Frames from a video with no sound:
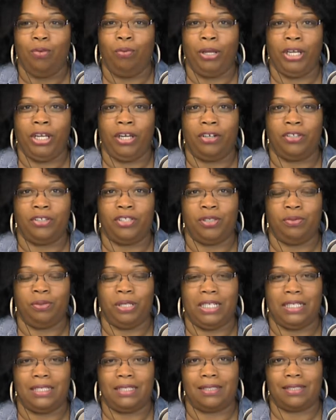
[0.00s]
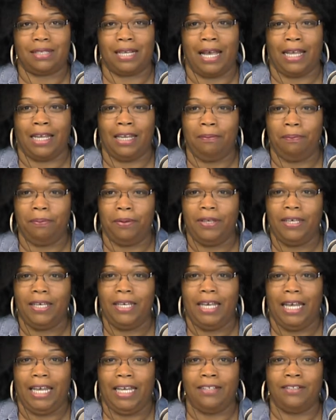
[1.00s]
we are doing Skype.
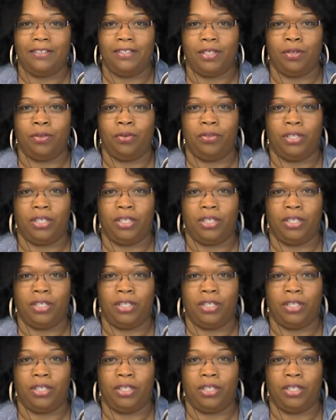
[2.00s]
And so